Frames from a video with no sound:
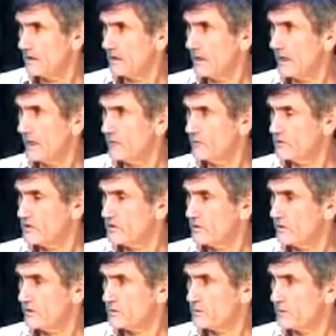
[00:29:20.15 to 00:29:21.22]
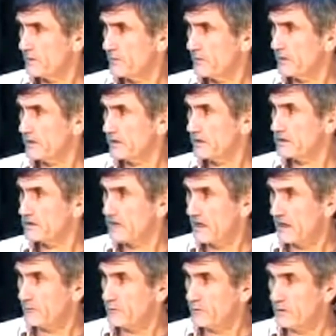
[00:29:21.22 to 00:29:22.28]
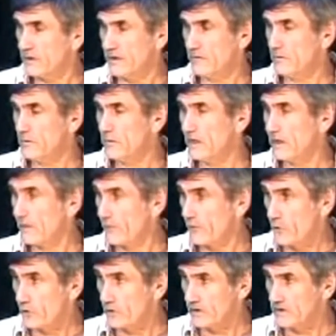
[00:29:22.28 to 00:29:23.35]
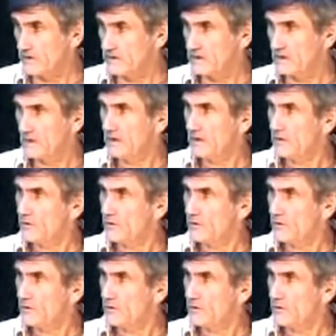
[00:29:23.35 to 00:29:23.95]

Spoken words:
a language in which people at the top who claim to be authorities